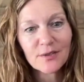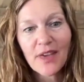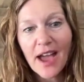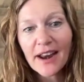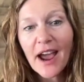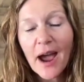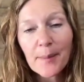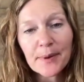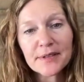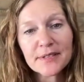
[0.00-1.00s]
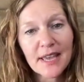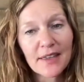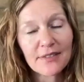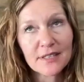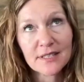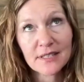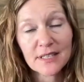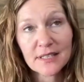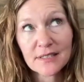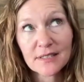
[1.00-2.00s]
So that happens again,
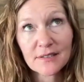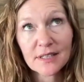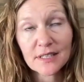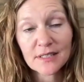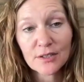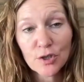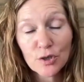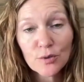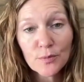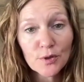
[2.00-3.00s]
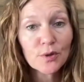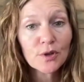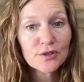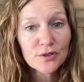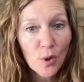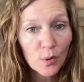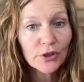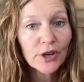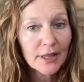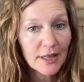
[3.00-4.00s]
this new moon
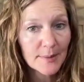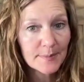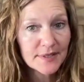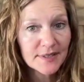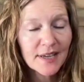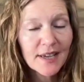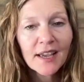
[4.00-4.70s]
solar eclipse